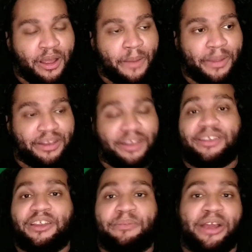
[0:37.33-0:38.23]
but this
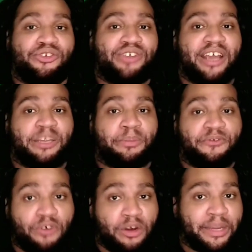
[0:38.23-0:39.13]
is Michael Jackson
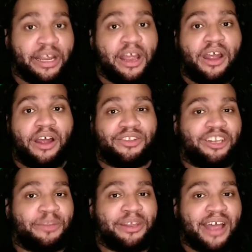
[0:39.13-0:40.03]
performing
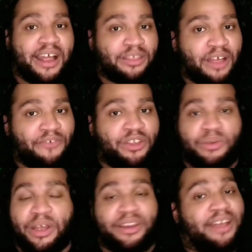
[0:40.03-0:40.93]
Elizabeth, I Love You.
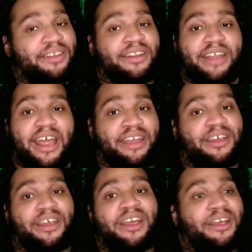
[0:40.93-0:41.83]
It doesn't take...
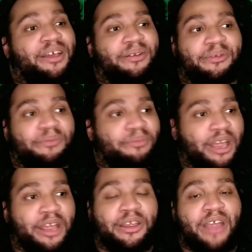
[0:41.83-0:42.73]

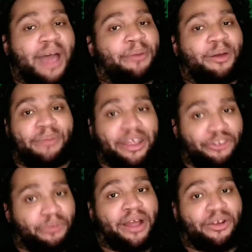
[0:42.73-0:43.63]
I'm a
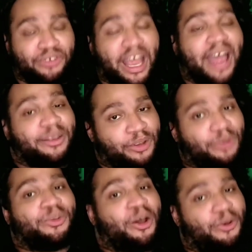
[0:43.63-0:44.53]
major Michael, and you
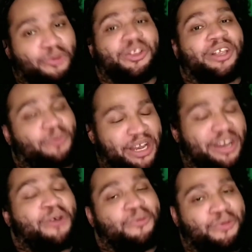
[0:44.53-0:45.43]
know who that we
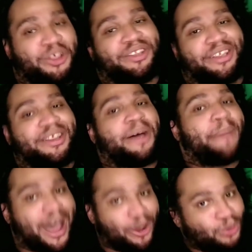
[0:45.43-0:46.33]
know who this is about.